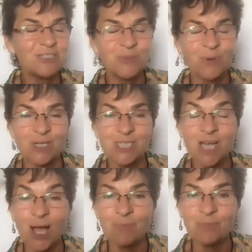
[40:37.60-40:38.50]
do our
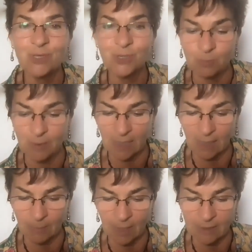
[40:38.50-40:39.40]
job, could
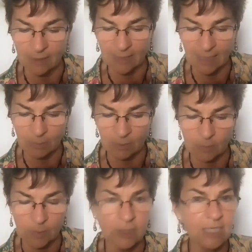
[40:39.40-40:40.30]
become
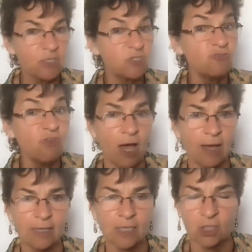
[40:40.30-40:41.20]
uninhabitable is
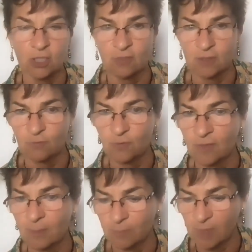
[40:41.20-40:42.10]
not a good thing for
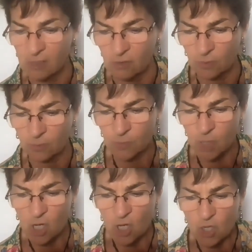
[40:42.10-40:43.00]
them either.
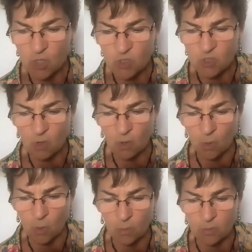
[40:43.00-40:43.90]

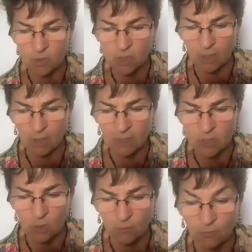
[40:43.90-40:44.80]
So
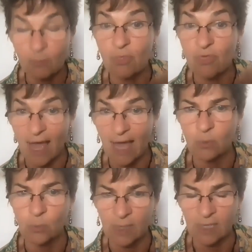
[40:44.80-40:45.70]
from that
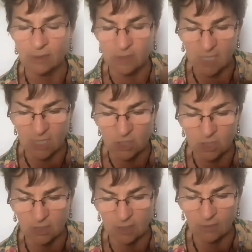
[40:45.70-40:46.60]

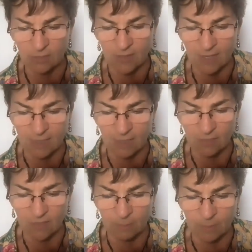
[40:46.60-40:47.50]
realization, then
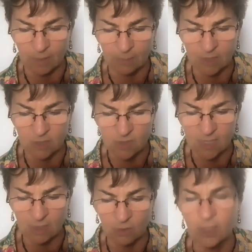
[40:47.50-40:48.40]
them coming to
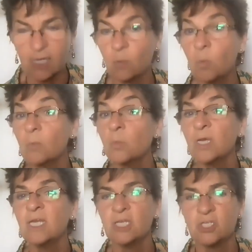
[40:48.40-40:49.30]
say, okay, what
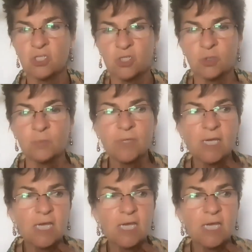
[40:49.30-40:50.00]
we need to do